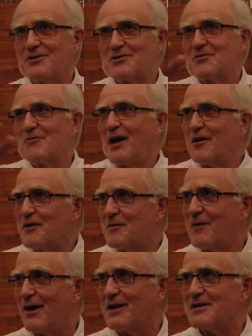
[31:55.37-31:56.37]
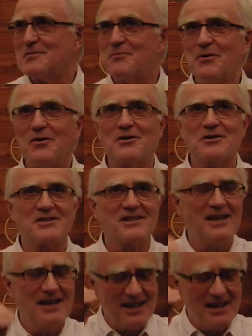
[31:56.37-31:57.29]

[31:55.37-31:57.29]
surrounded by his books,